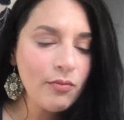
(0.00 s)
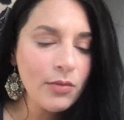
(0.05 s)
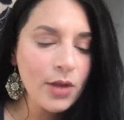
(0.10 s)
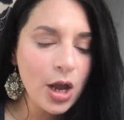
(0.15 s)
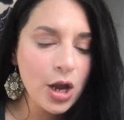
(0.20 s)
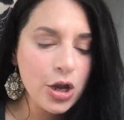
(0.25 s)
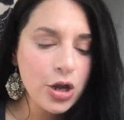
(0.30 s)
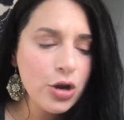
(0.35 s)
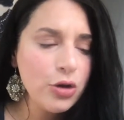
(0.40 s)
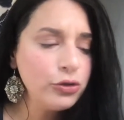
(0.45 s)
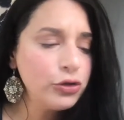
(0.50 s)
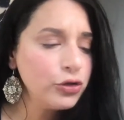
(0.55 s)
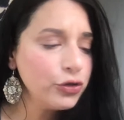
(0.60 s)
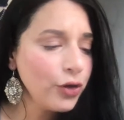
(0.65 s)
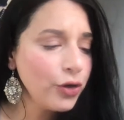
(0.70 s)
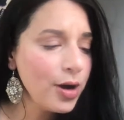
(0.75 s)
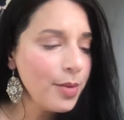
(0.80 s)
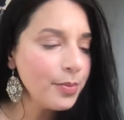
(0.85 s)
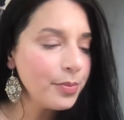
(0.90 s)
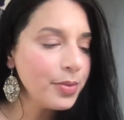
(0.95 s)
you know,
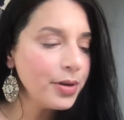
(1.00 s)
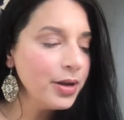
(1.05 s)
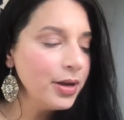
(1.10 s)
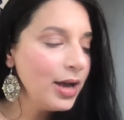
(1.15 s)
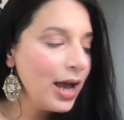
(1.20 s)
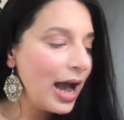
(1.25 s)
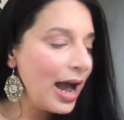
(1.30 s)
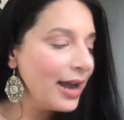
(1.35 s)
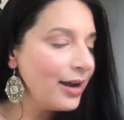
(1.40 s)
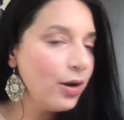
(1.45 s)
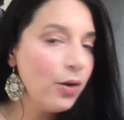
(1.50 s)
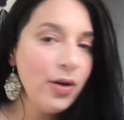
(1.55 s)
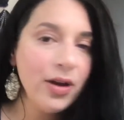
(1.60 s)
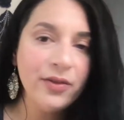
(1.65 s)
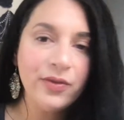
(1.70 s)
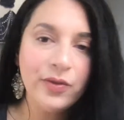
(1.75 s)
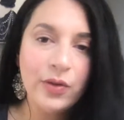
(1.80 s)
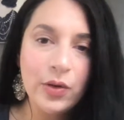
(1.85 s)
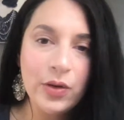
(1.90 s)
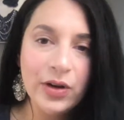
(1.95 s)
Trump, I know I
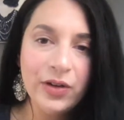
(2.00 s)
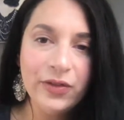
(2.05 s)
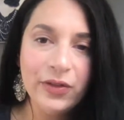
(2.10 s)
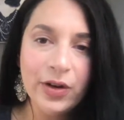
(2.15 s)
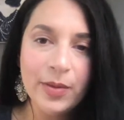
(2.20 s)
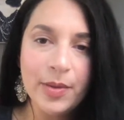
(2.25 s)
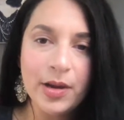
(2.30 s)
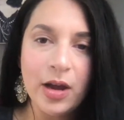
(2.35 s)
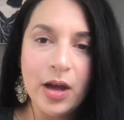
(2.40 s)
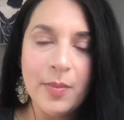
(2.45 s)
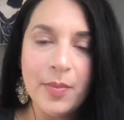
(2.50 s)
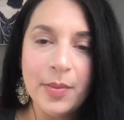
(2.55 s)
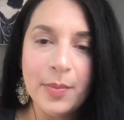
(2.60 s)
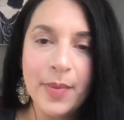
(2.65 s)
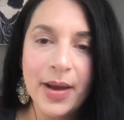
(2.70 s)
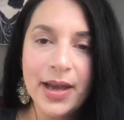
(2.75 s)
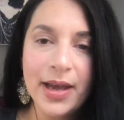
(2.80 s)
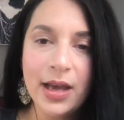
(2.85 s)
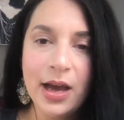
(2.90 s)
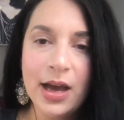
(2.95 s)
voted for him and all, but
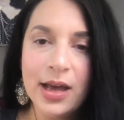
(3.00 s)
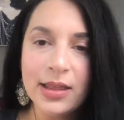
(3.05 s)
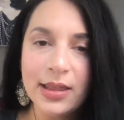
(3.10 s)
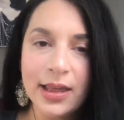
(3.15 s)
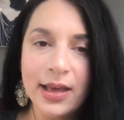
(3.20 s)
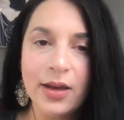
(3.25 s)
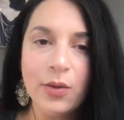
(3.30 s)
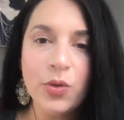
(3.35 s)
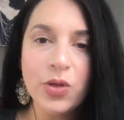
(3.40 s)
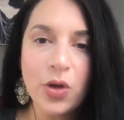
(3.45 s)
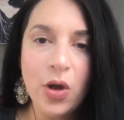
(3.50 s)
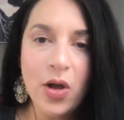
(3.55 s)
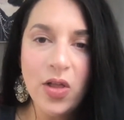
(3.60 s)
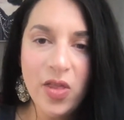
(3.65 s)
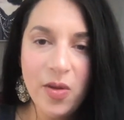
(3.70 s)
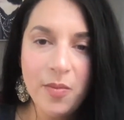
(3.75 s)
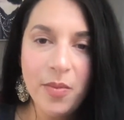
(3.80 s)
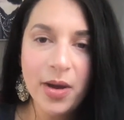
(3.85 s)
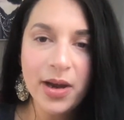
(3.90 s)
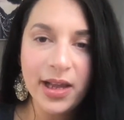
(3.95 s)
my God, like with all the
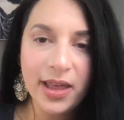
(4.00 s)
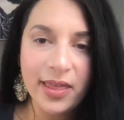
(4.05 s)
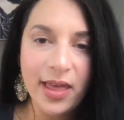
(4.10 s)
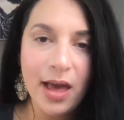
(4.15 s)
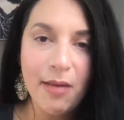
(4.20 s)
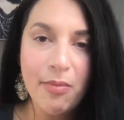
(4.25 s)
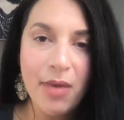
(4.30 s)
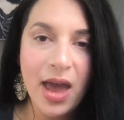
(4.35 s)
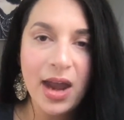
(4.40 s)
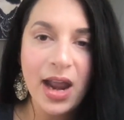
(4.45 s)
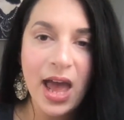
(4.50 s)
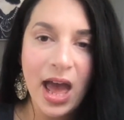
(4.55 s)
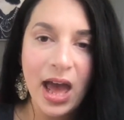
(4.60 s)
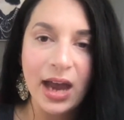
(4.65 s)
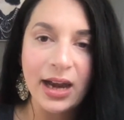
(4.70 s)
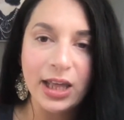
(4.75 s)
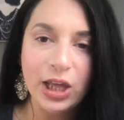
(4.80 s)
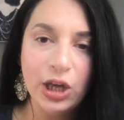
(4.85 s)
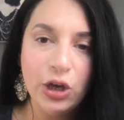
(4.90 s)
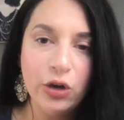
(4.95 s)
money that man had,
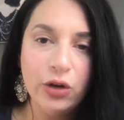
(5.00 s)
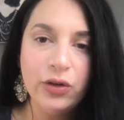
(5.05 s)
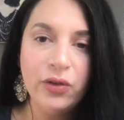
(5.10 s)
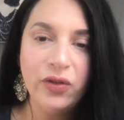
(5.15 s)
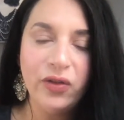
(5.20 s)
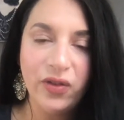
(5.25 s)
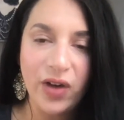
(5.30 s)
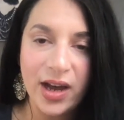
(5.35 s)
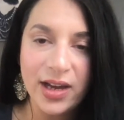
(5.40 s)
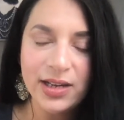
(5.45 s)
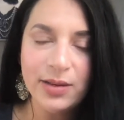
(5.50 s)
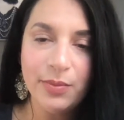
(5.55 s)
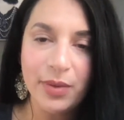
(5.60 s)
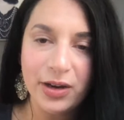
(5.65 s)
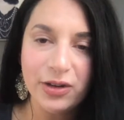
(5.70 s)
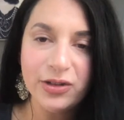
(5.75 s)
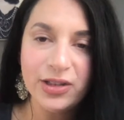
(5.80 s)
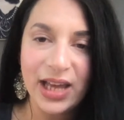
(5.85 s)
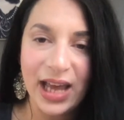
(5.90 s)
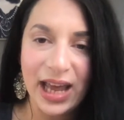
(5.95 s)
he couldn't find a better
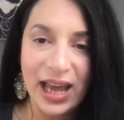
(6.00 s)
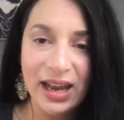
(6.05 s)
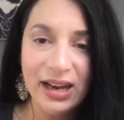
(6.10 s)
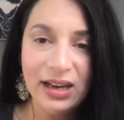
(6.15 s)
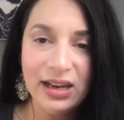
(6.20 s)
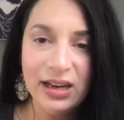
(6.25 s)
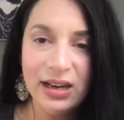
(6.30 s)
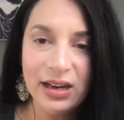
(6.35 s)
tan?